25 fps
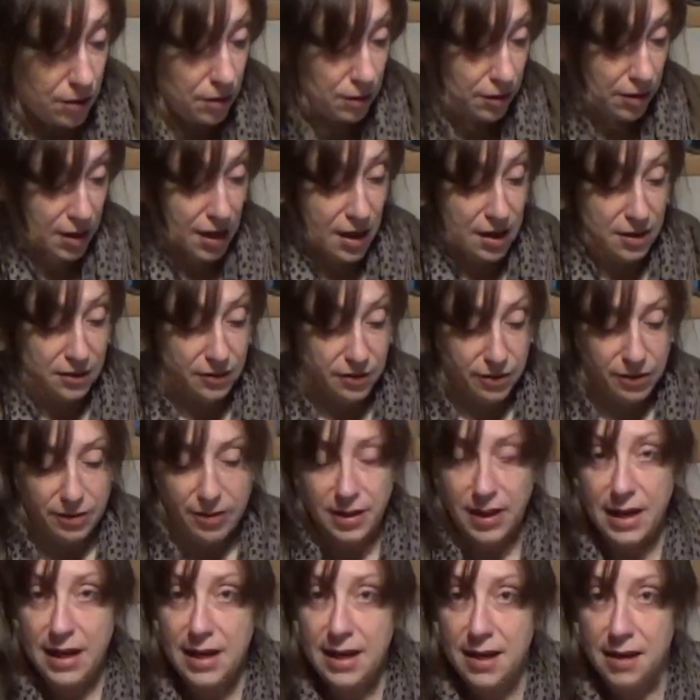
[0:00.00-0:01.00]
Okay, so
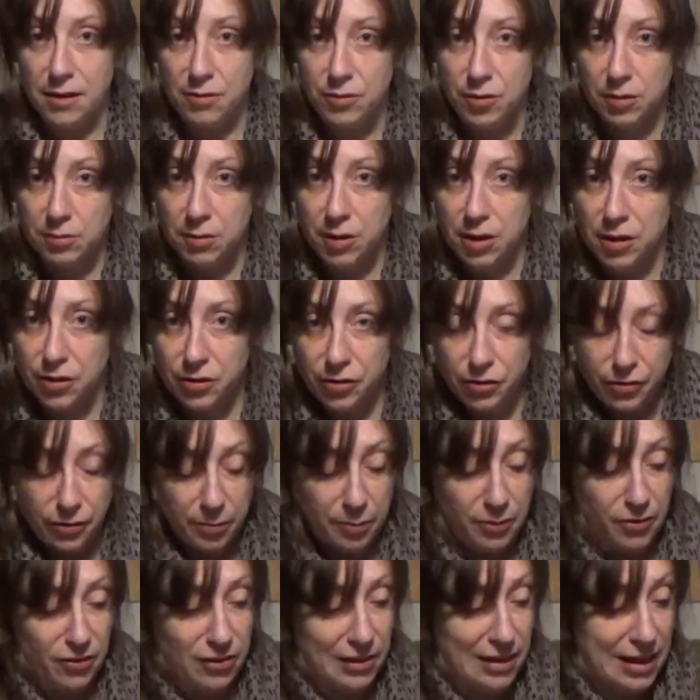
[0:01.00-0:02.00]
now I'm going to do some
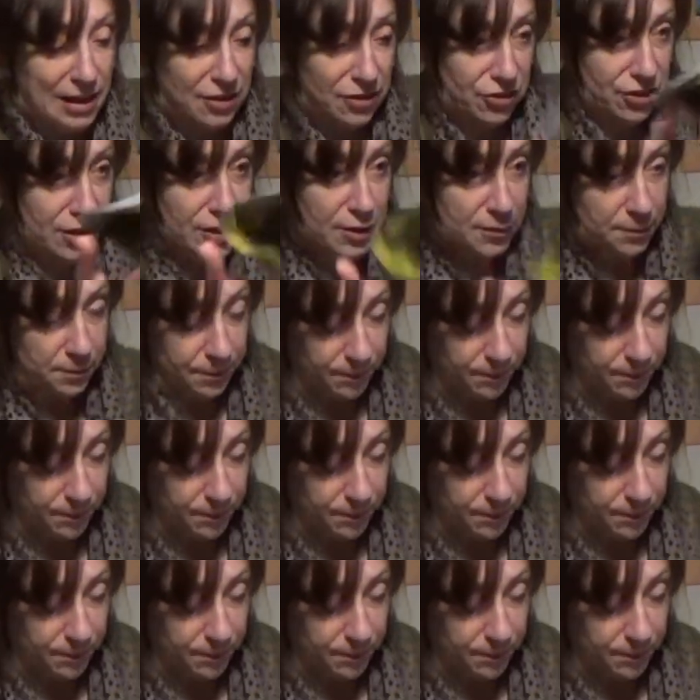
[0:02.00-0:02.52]
slashing.